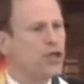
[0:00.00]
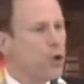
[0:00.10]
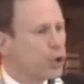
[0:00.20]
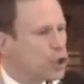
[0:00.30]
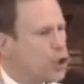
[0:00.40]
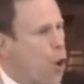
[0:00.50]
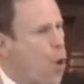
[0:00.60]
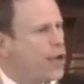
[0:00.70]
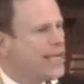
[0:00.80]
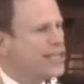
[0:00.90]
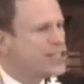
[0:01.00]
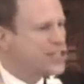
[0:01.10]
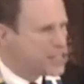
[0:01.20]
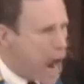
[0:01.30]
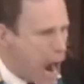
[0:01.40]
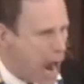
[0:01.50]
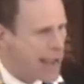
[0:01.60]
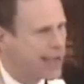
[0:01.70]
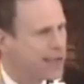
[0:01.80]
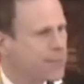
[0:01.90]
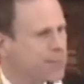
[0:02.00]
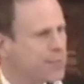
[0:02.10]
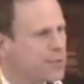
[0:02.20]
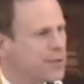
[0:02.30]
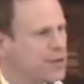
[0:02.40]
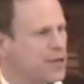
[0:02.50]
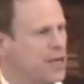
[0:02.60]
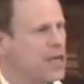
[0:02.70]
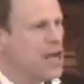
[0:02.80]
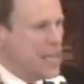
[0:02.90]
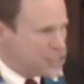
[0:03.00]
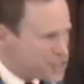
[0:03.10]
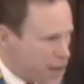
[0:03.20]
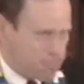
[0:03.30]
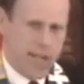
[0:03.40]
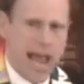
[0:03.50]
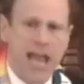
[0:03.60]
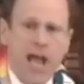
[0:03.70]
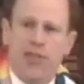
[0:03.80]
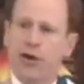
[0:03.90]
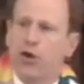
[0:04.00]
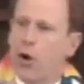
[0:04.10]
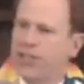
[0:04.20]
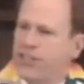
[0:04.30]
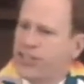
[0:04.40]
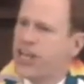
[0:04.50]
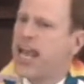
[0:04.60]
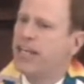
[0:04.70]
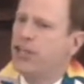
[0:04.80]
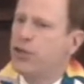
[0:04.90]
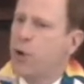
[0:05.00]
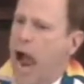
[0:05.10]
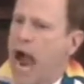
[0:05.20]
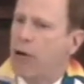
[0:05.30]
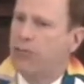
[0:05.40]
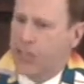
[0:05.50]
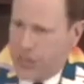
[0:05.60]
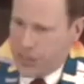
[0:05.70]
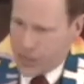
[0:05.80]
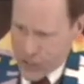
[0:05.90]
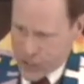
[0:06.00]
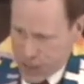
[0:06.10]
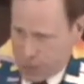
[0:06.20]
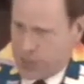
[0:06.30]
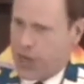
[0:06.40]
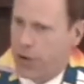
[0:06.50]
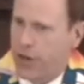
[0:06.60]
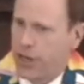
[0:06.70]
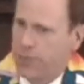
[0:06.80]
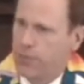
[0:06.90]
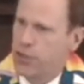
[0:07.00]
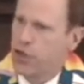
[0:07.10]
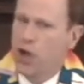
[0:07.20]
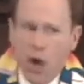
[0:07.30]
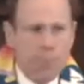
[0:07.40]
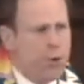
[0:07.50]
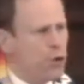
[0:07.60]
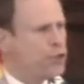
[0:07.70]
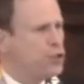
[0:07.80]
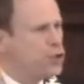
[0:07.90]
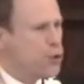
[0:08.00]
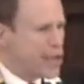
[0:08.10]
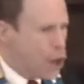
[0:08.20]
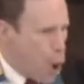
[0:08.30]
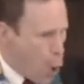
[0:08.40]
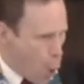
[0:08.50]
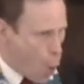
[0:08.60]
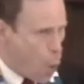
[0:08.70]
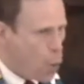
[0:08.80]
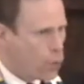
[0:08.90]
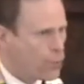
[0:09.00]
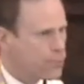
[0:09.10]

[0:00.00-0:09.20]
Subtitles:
you're going to die. Someday they're going to take you out into the cemetery, put you in a hole,